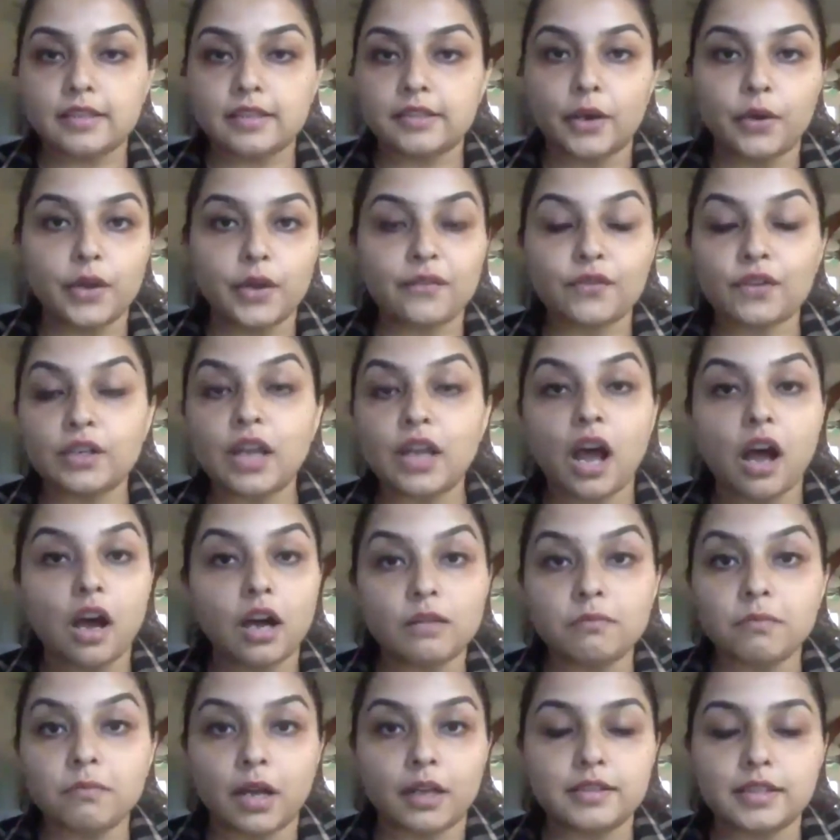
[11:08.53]
So even
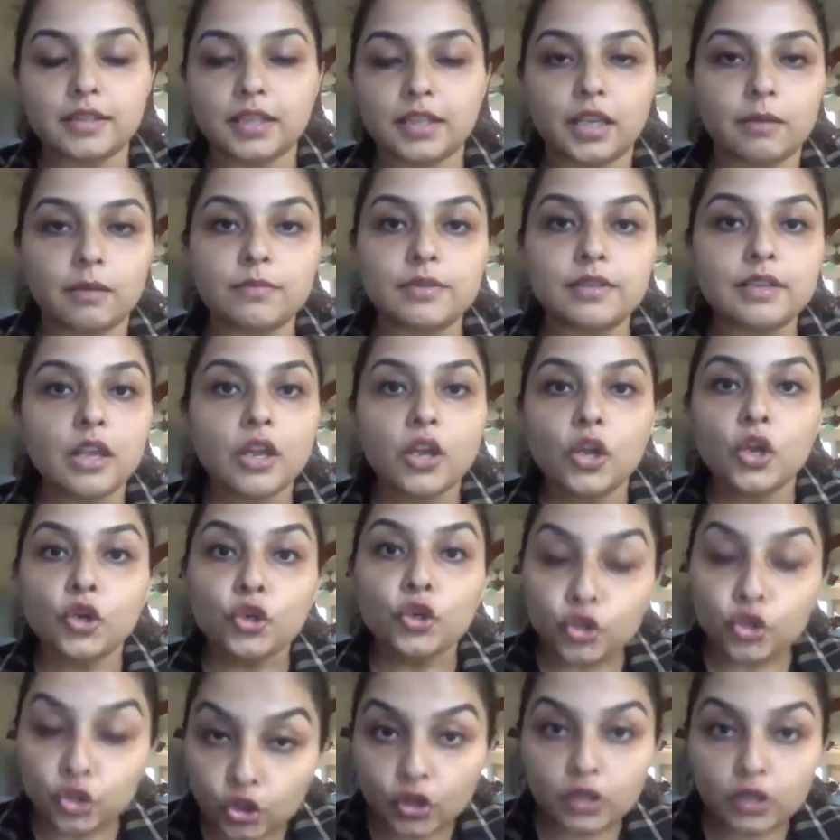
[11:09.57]
Kanban teams
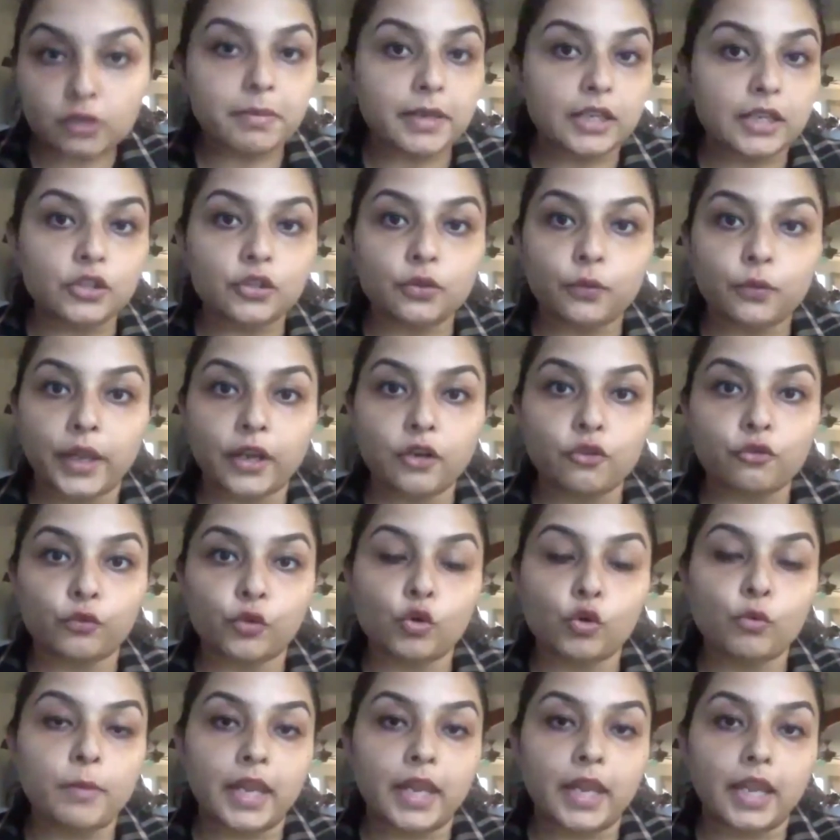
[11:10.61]
should be doing
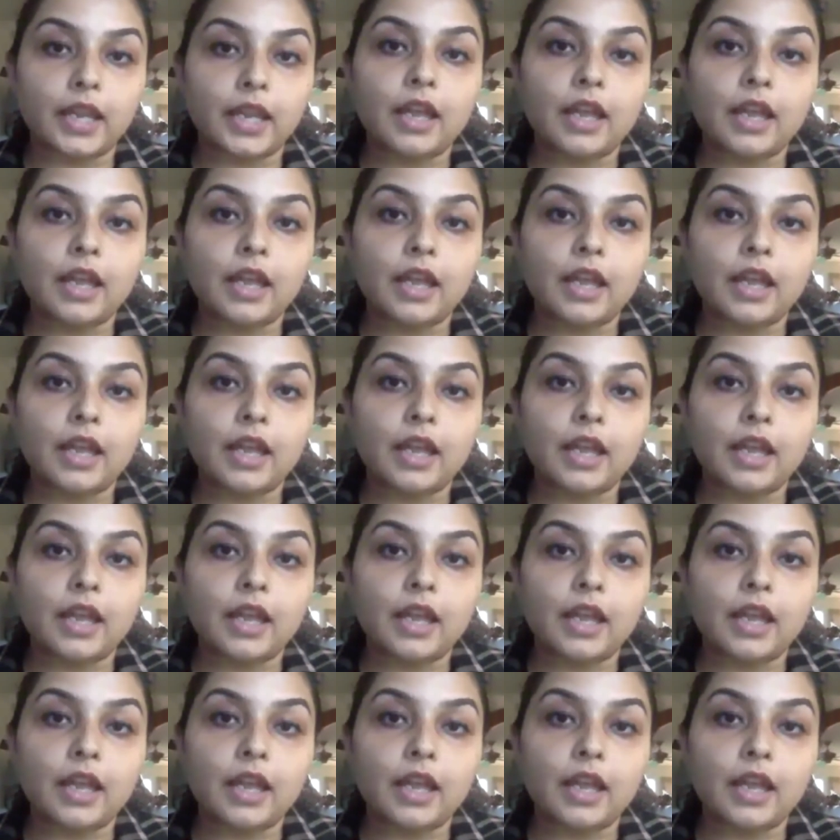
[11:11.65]
grooming,